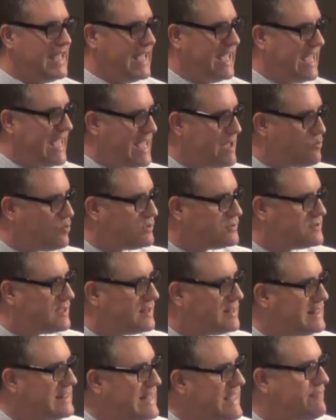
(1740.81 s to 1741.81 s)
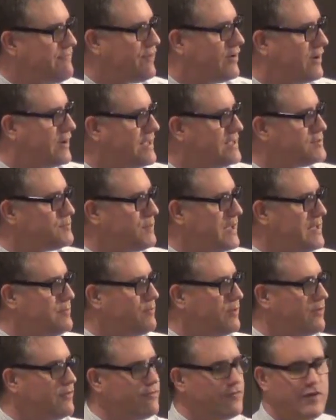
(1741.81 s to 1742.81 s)
He will deliver his
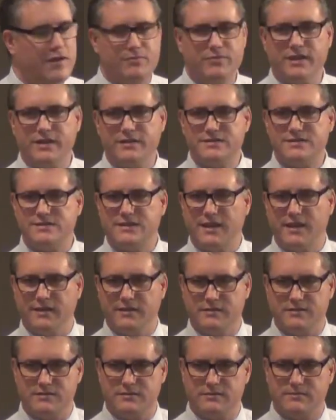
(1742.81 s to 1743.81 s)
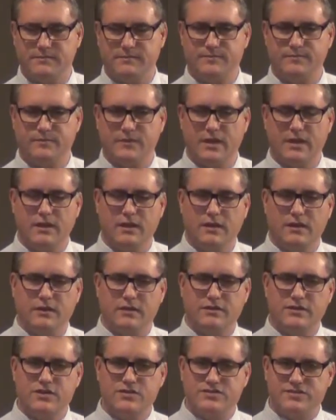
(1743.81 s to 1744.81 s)
people from their sins.
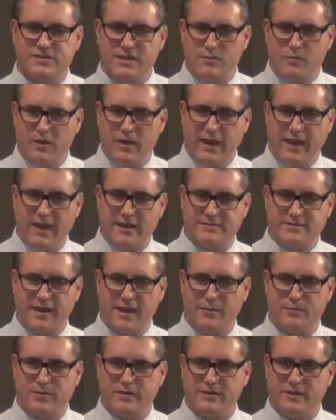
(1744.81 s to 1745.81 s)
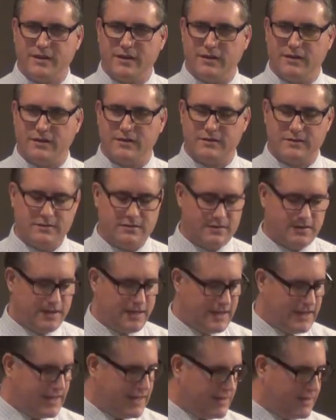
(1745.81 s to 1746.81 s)
Do you see what has happened here?
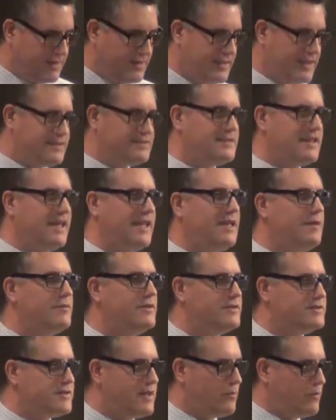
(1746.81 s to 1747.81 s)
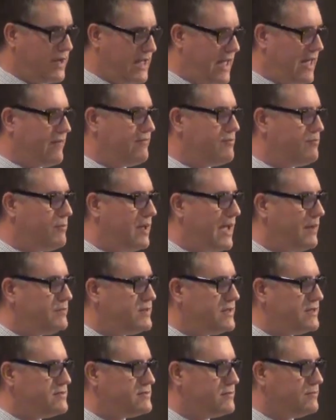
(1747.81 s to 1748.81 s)
This is the image that we have in
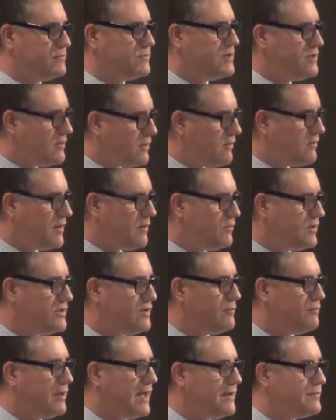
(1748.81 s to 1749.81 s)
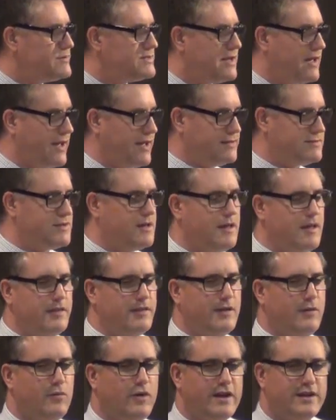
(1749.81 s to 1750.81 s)
baptism. Do you know that when you're baptized,
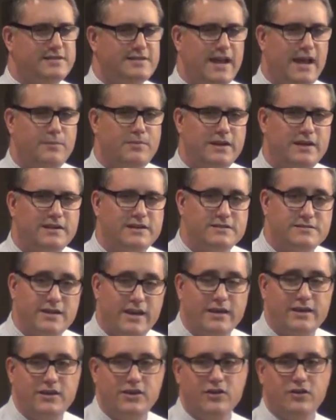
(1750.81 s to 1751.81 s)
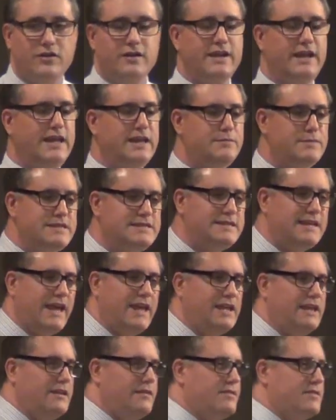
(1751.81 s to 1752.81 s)
that what is happening is that you're
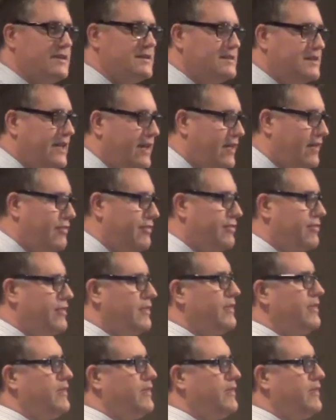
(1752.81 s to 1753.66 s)
imitating the death